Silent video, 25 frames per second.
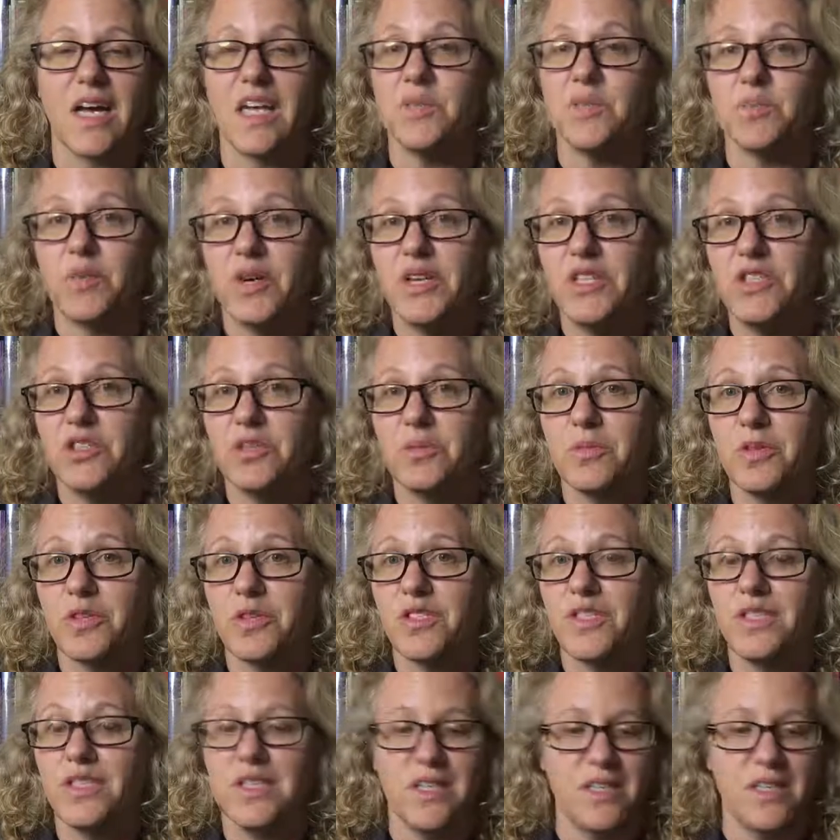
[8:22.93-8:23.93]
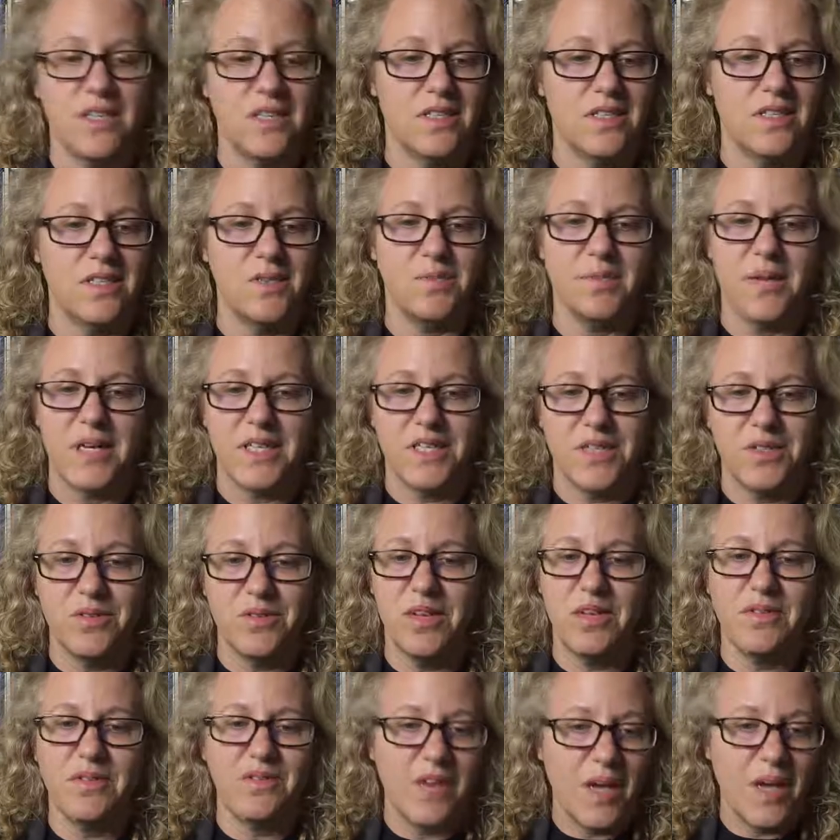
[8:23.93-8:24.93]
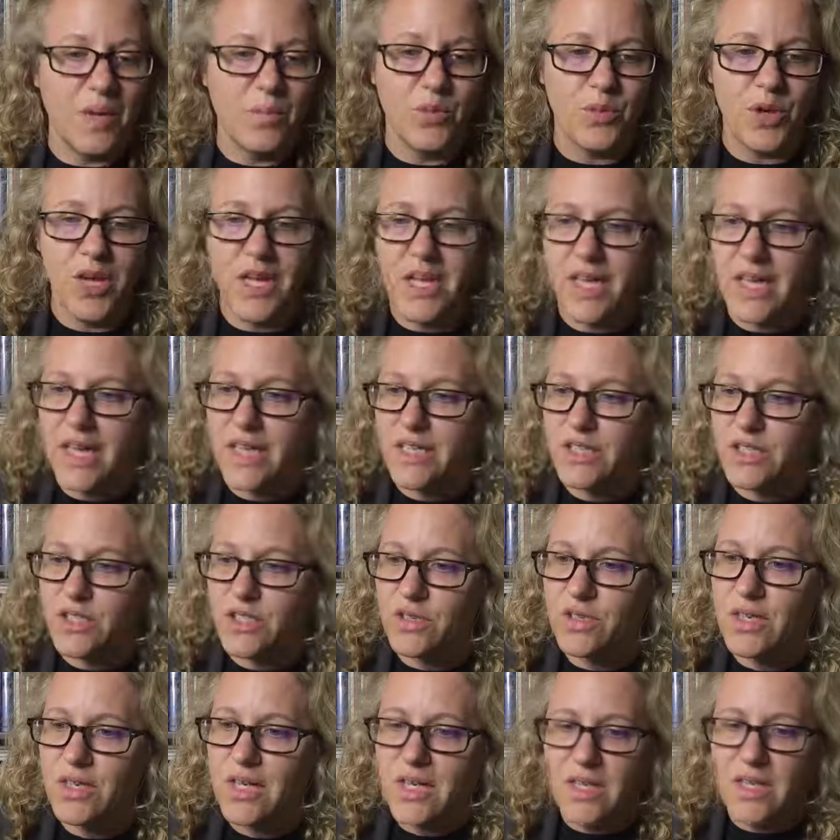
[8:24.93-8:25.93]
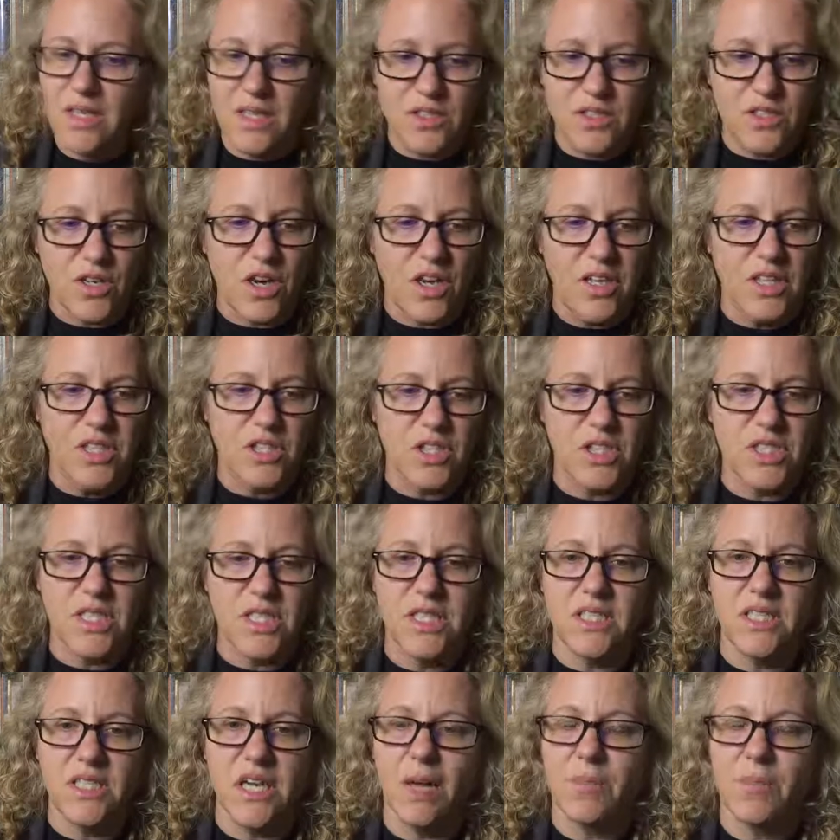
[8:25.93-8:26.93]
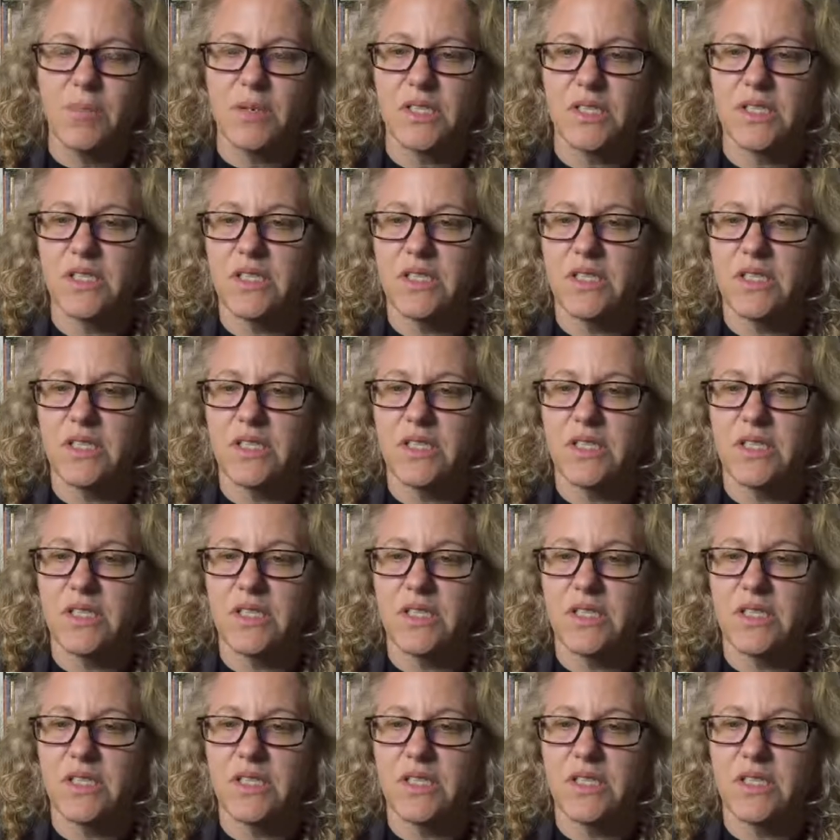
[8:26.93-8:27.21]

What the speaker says: brain tumors? Does bacteria fight brain cancer? These are all interesting topics